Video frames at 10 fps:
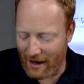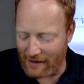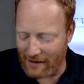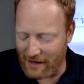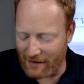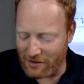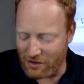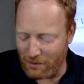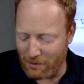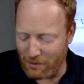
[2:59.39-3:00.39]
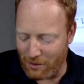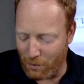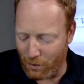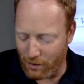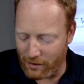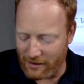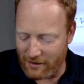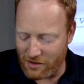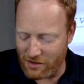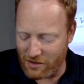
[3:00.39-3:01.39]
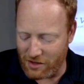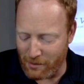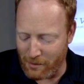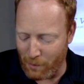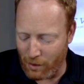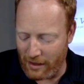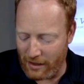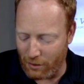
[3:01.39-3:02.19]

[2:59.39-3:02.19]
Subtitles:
and death shall be no more. Neither shall there be mourning, nor